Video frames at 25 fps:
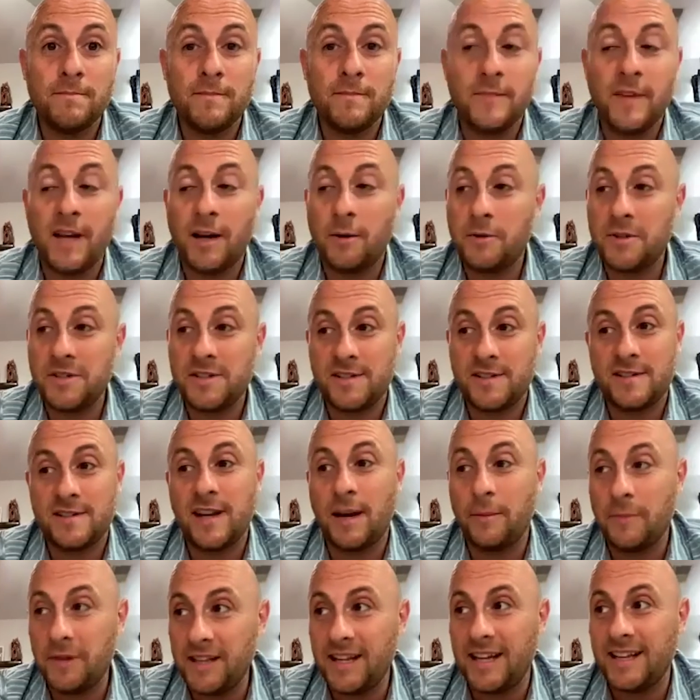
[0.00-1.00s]
That's
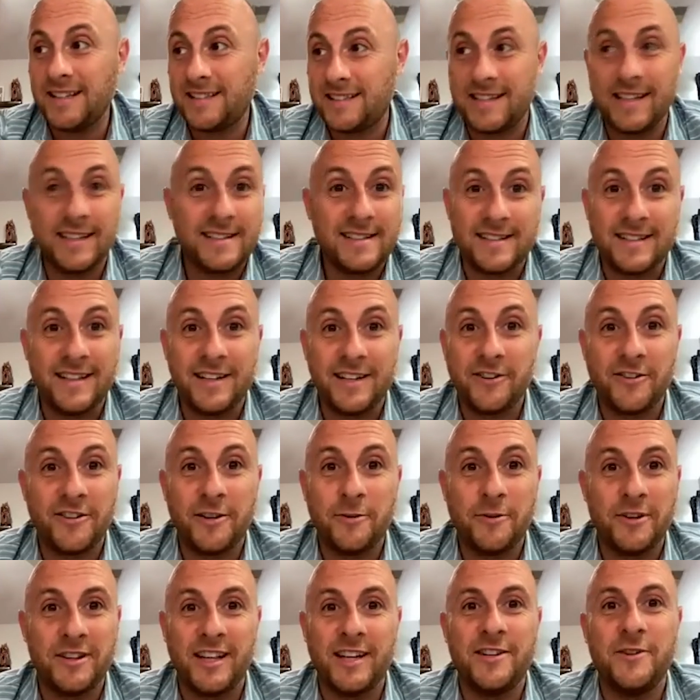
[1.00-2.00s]
literally
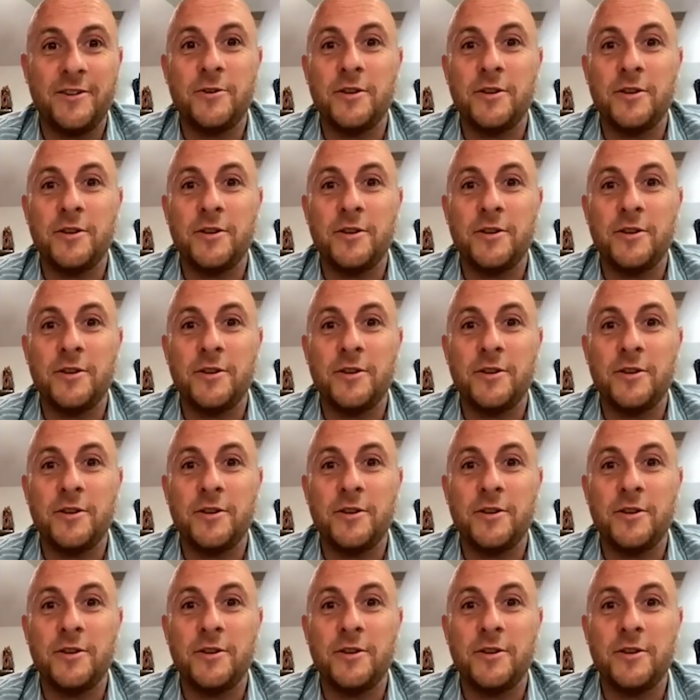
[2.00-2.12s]
what they do.